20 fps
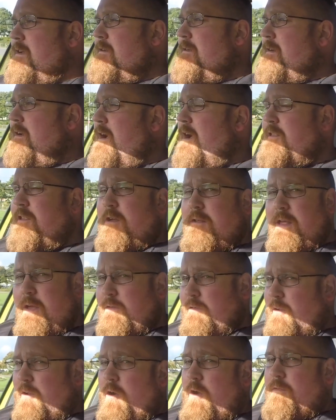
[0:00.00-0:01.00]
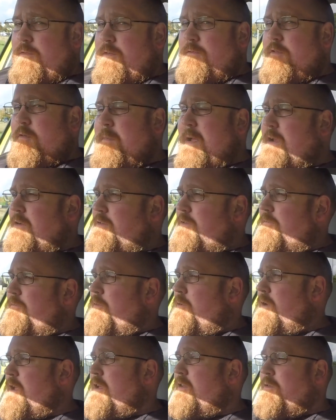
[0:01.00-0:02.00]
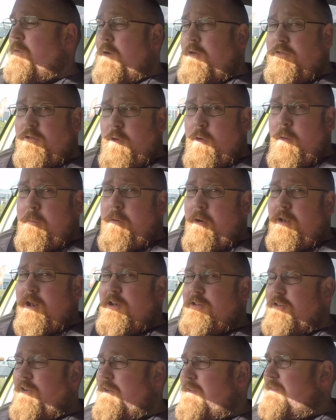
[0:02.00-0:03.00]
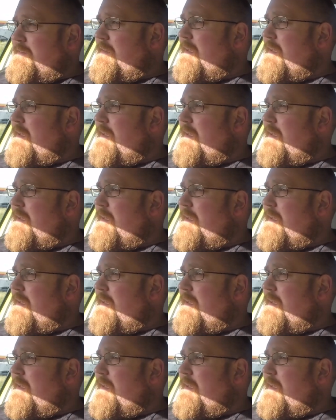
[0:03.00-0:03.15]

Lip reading: I know that was a lot of information for you, so I do apologise